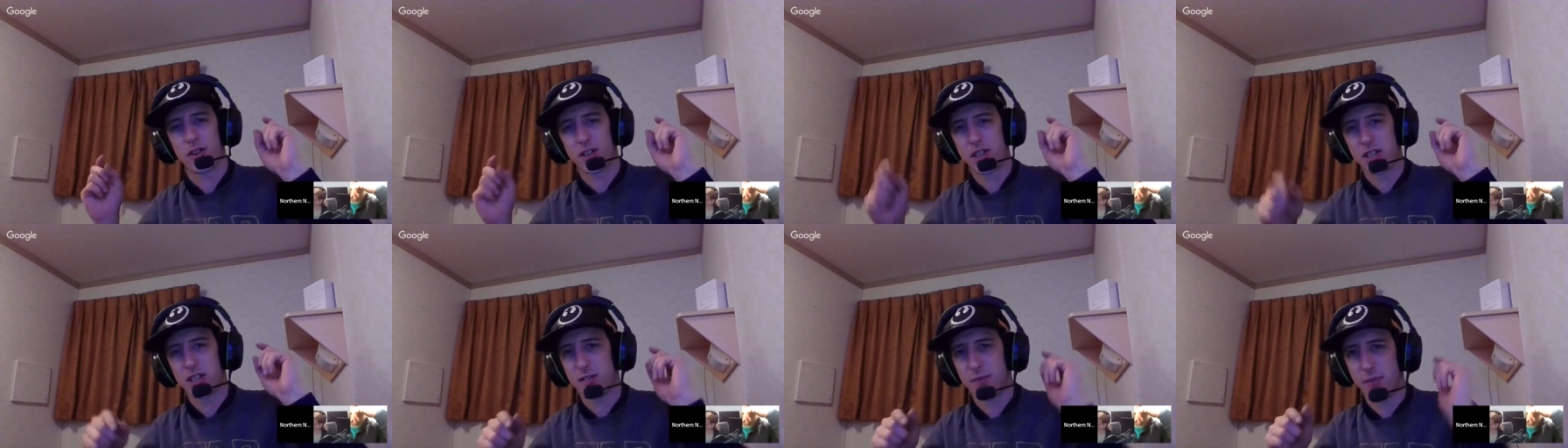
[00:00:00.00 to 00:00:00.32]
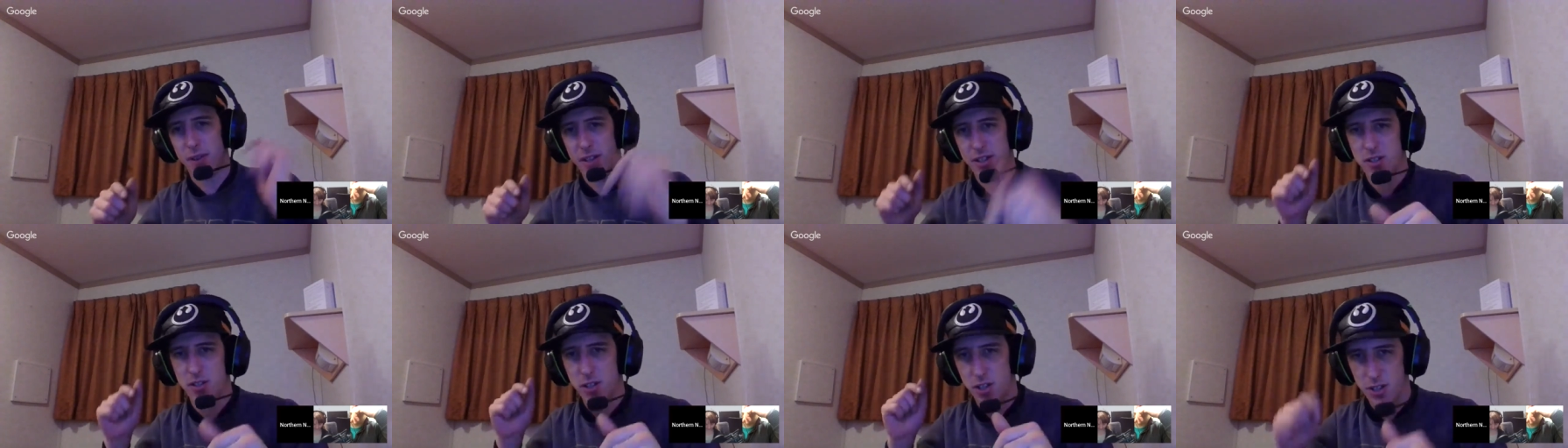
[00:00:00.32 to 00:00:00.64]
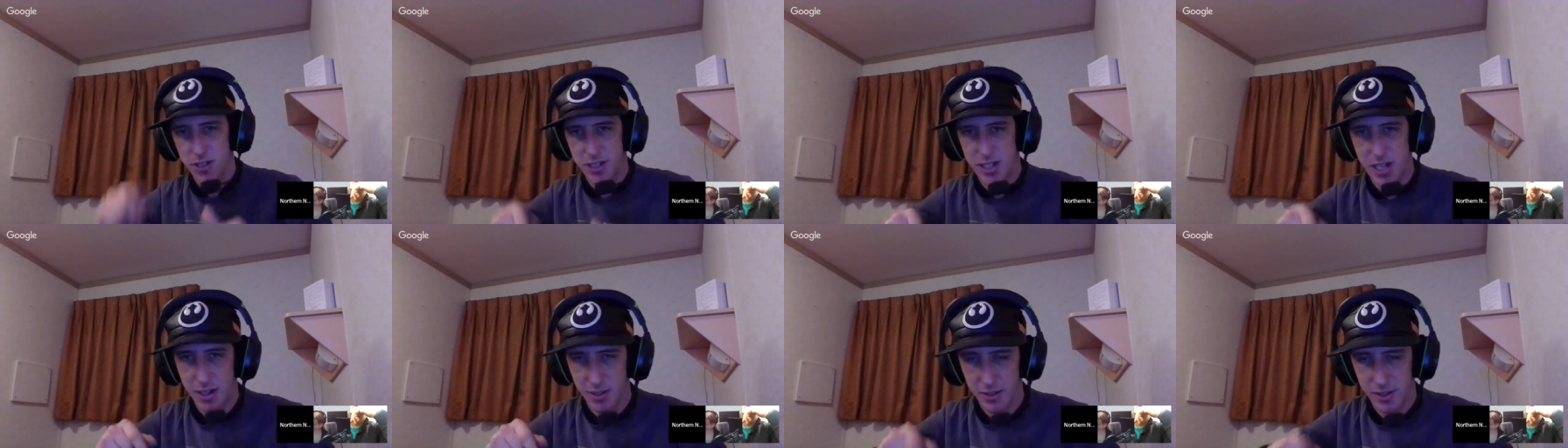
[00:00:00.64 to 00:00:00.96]
these events are
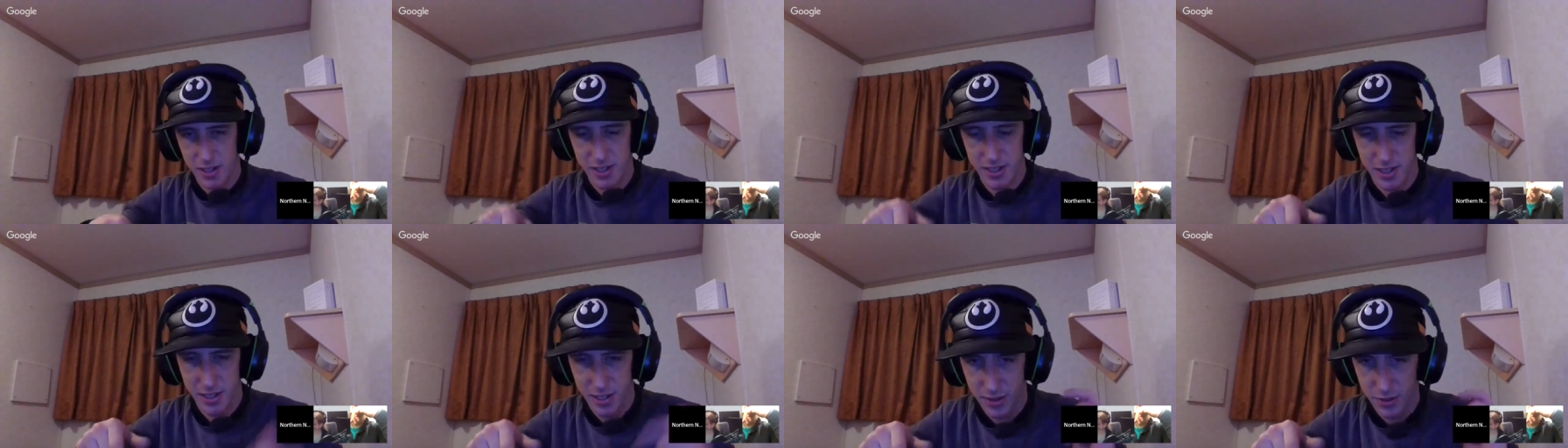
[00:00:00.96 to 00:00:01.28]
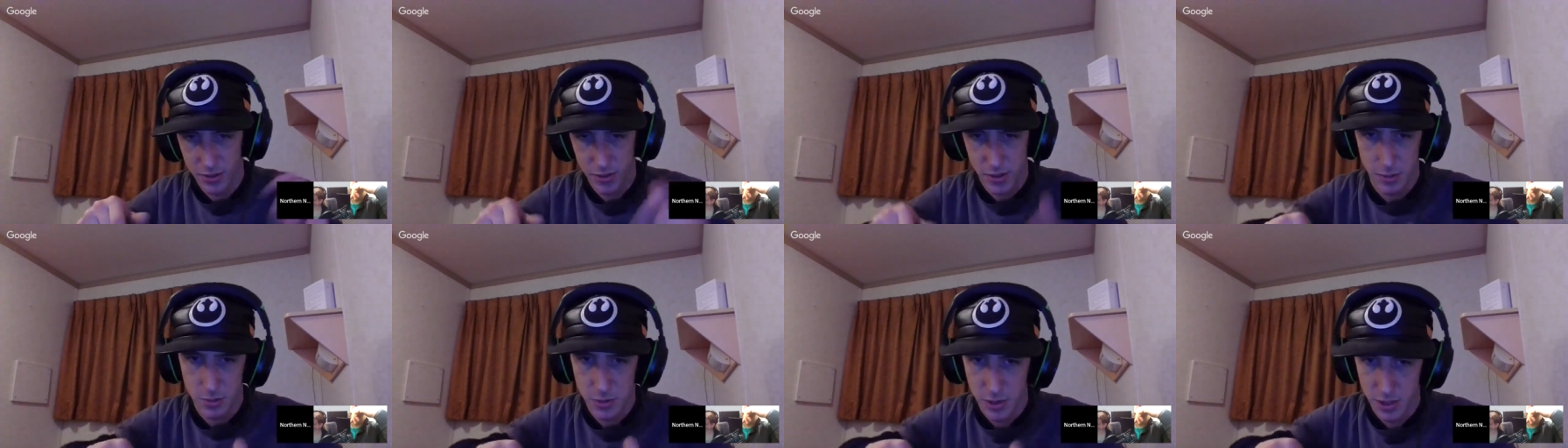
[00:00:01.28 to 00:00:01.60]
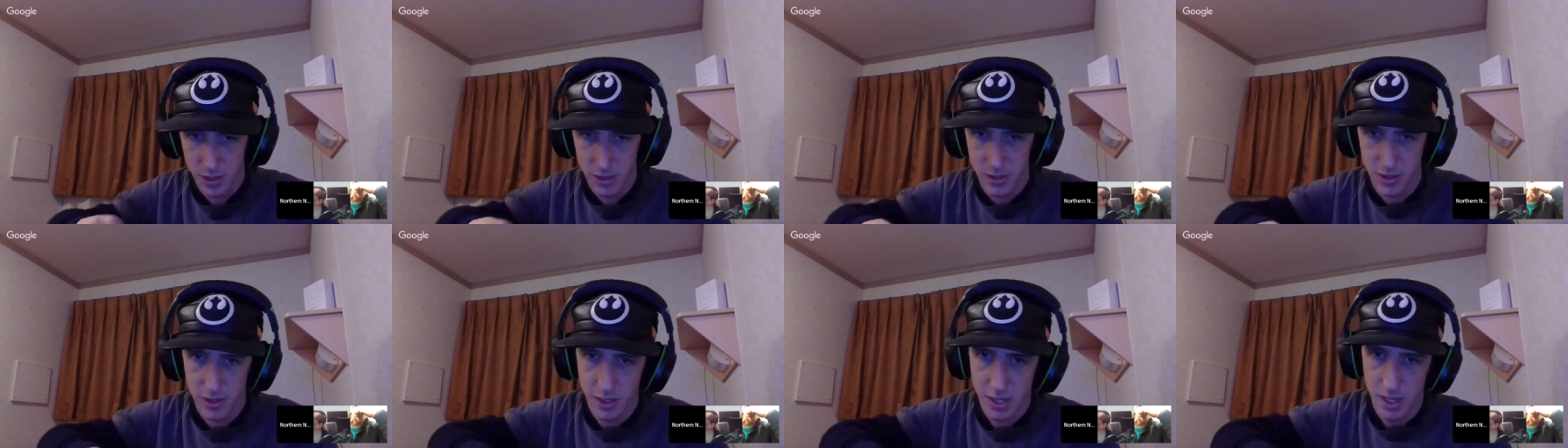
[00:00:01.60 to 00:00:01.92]
down in the
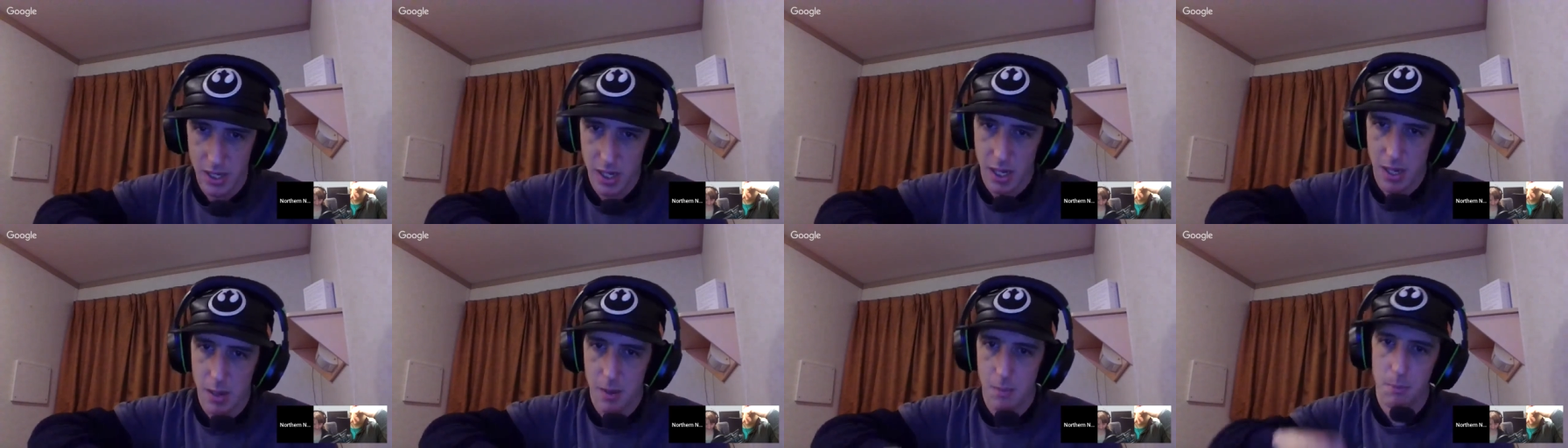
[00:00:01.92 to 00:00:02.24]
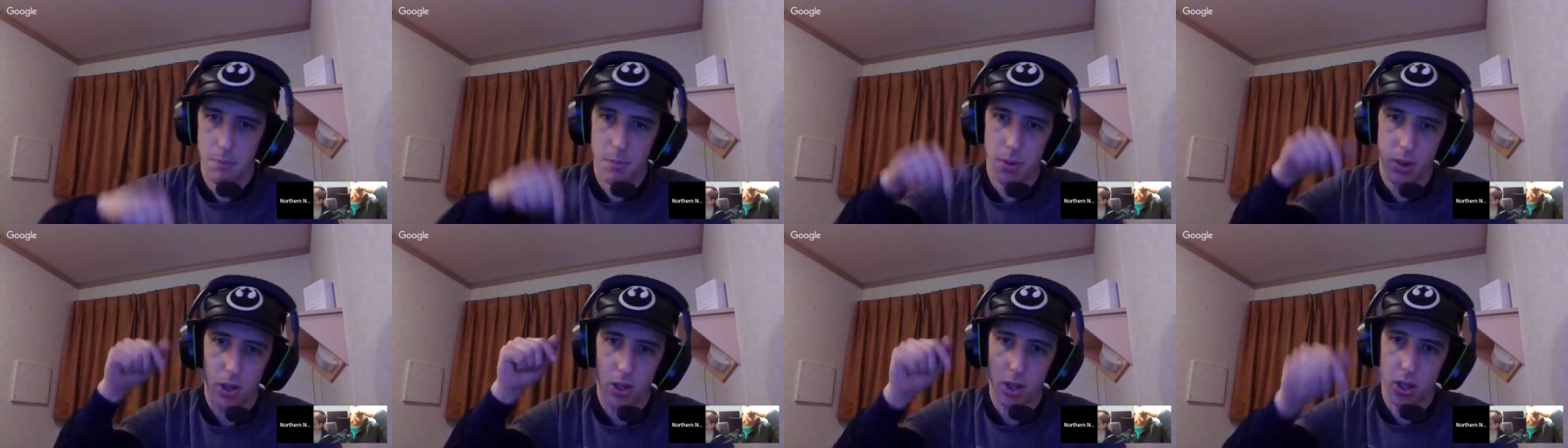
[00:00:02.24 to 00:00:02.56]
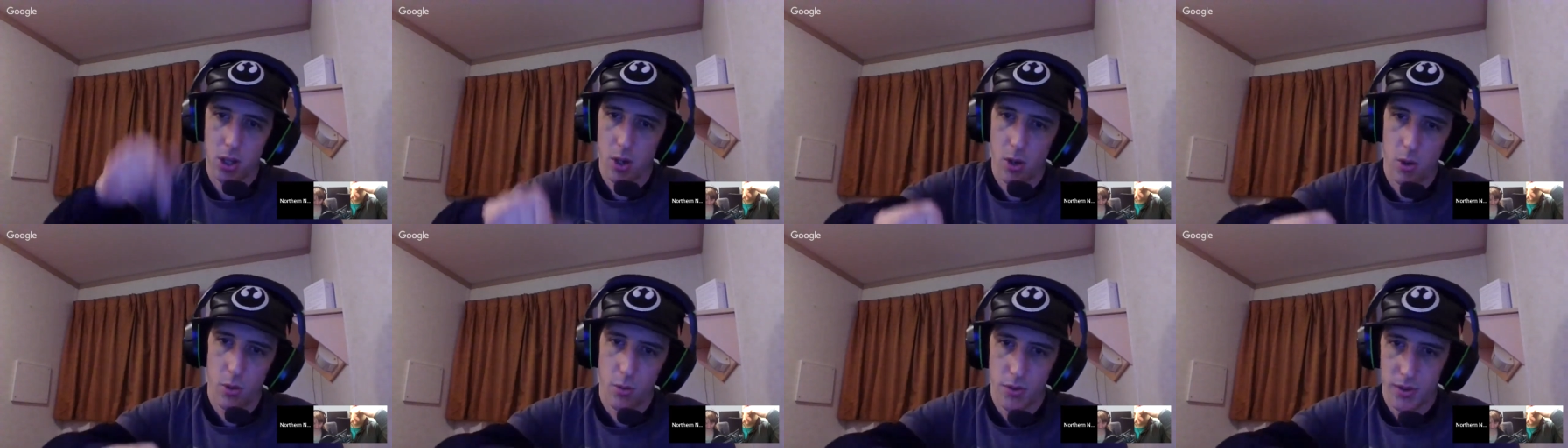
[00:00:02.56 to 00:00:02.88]
description
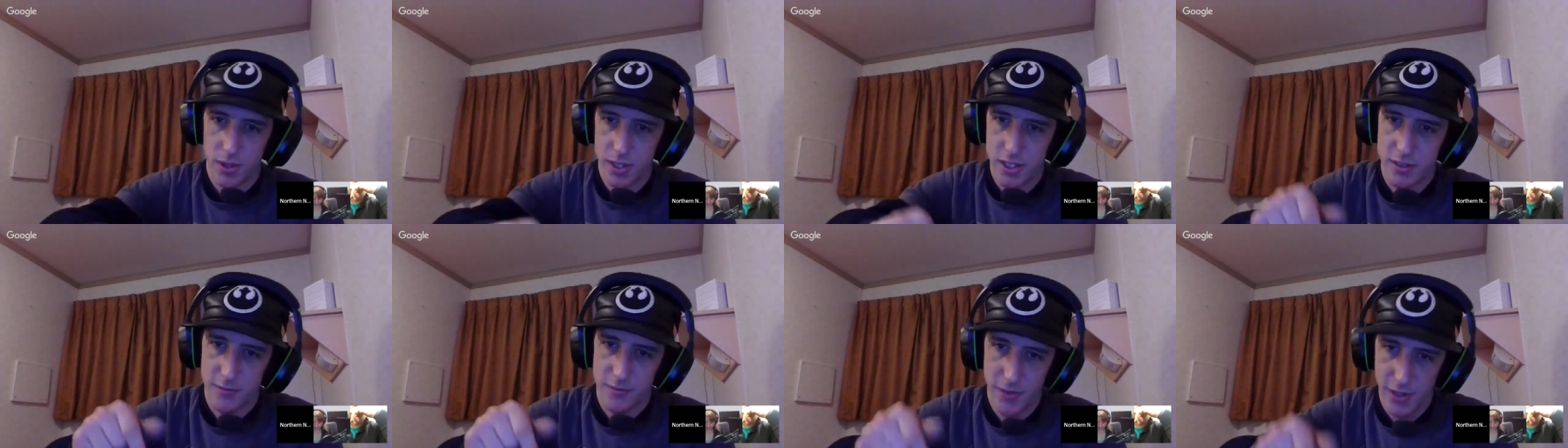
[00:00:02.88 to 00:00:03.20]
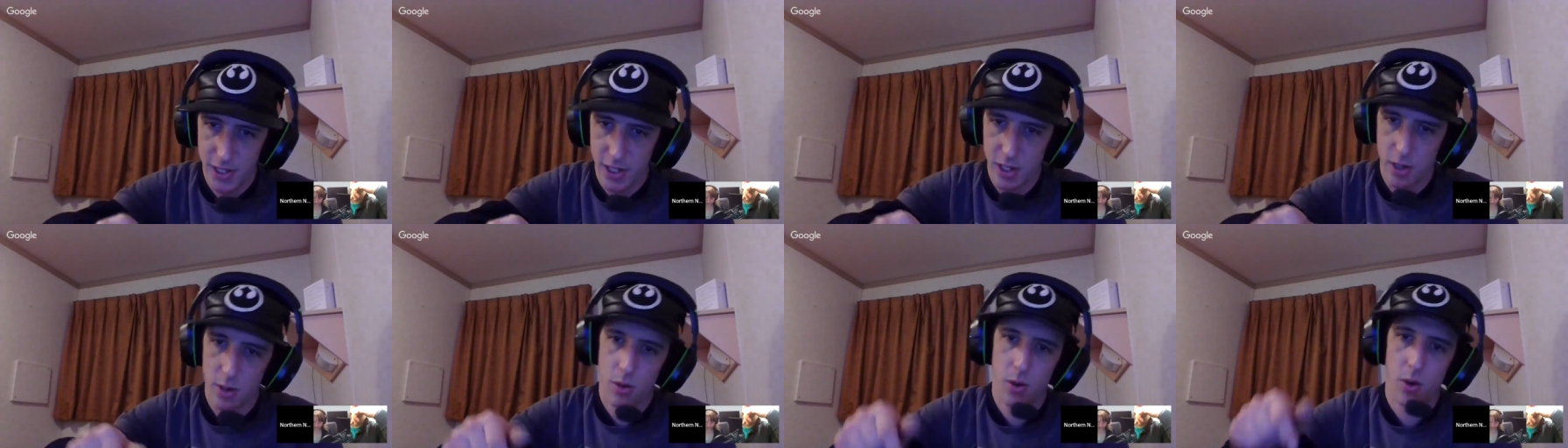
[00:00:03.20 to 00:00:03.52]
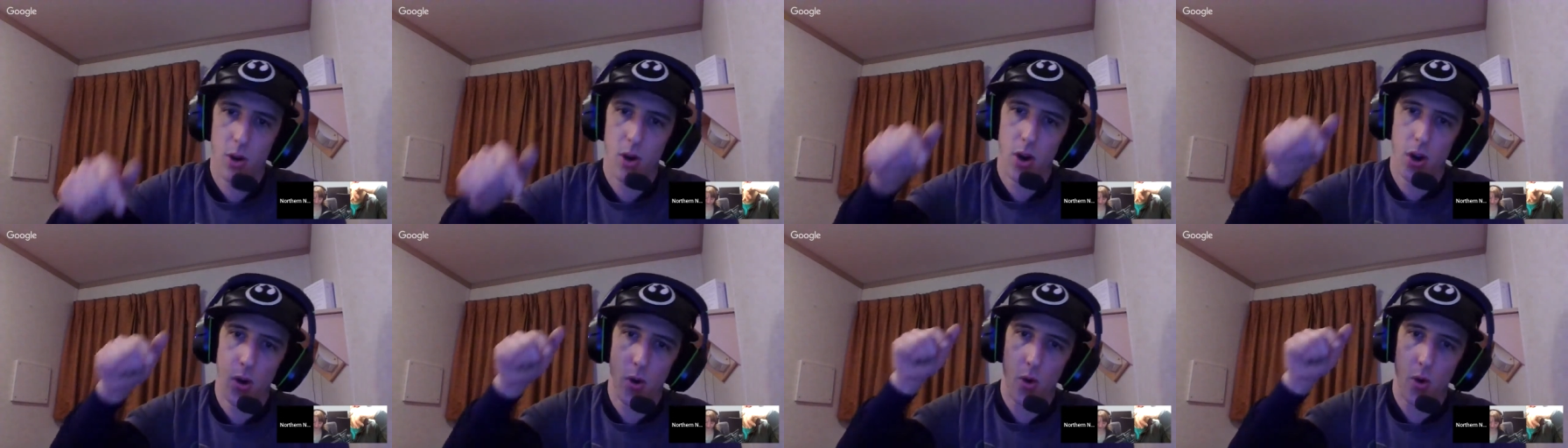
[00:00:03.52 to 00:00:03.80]
below this video.